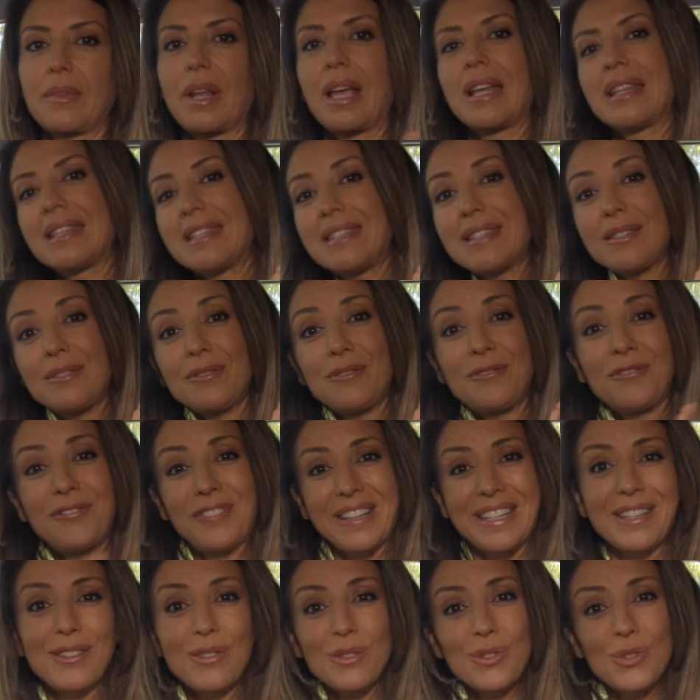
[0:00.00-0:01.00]
It still
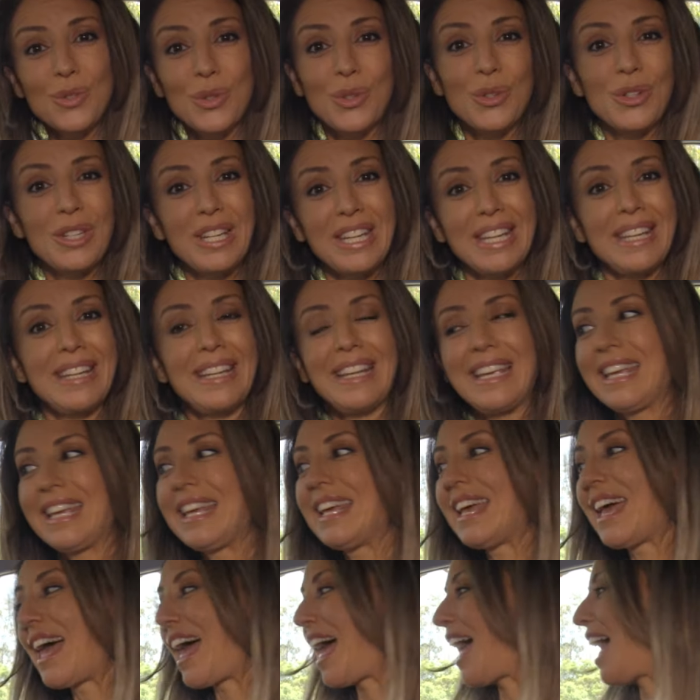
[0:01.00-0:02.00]
feels good in
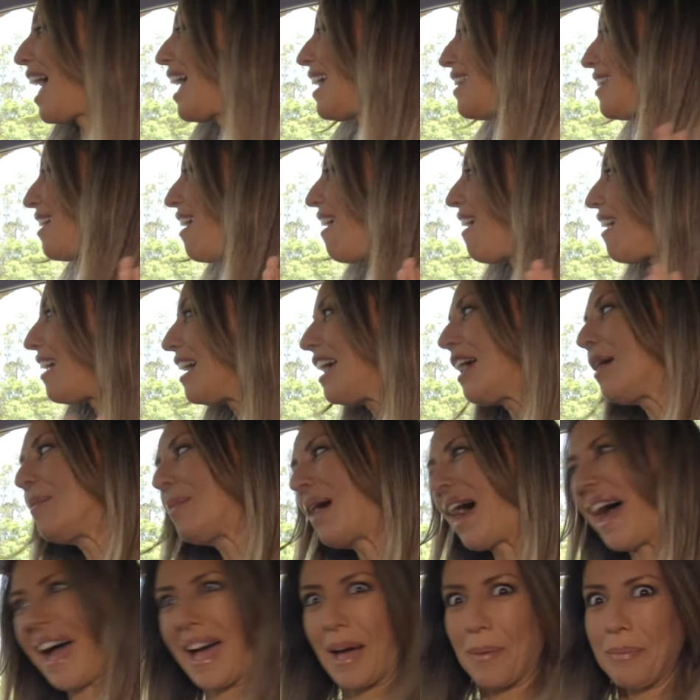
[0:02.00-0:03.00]
here, and I am
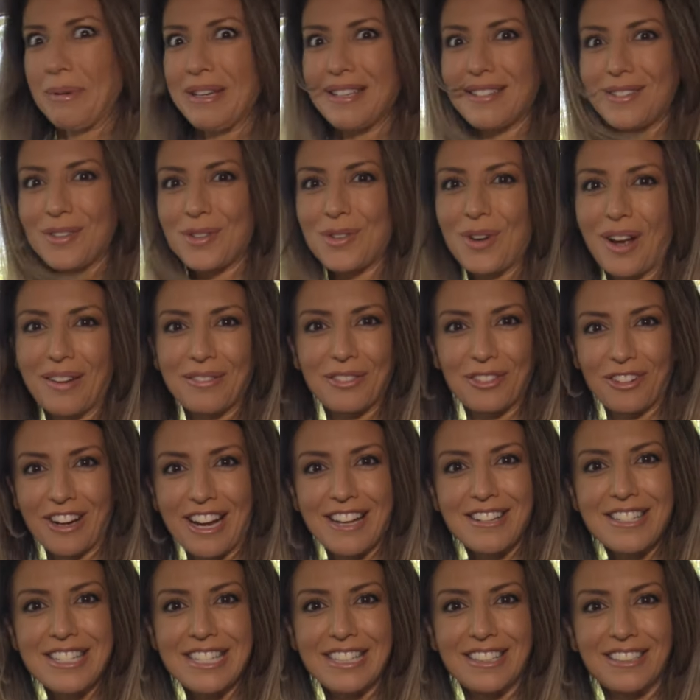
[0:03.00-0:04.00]
happy to drive
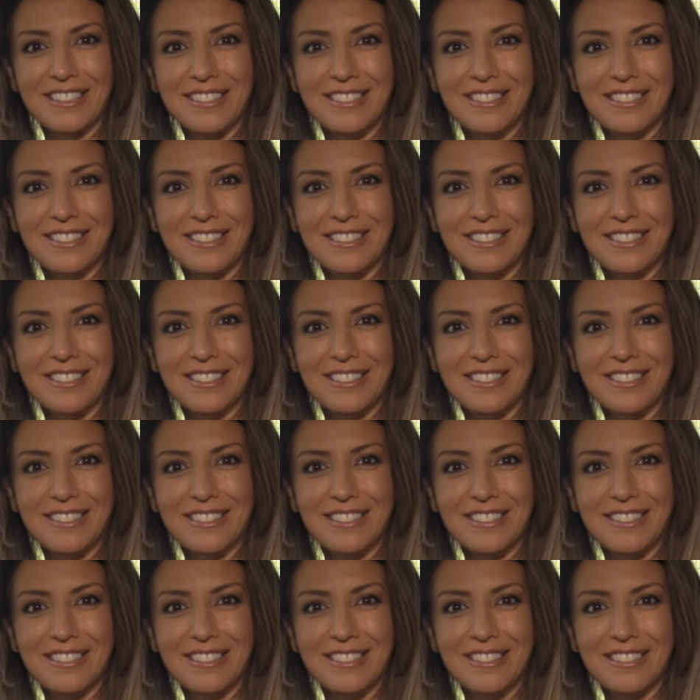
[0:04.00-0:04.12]
around in it.